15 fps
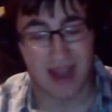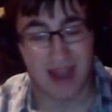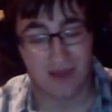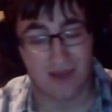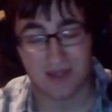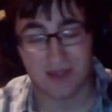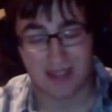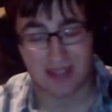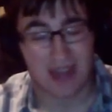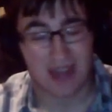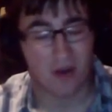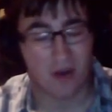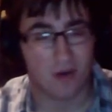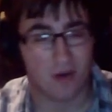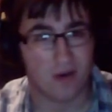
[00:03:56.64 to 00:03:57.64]
I was
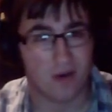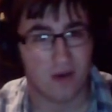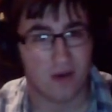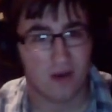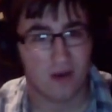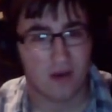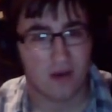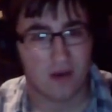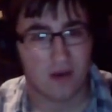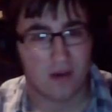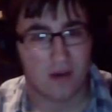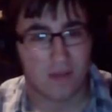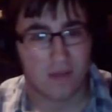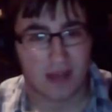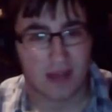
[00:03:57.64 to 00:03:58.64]
down.
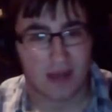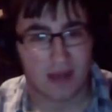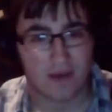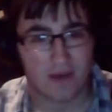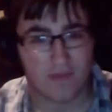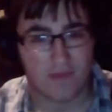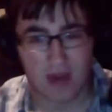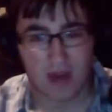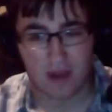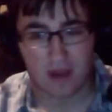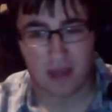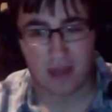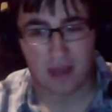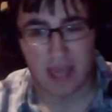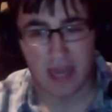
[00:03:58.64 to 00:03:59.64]
But then
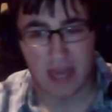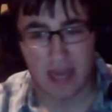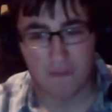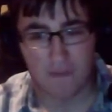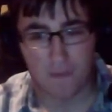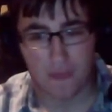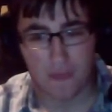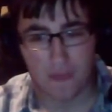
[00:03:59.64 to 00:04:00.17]
finally came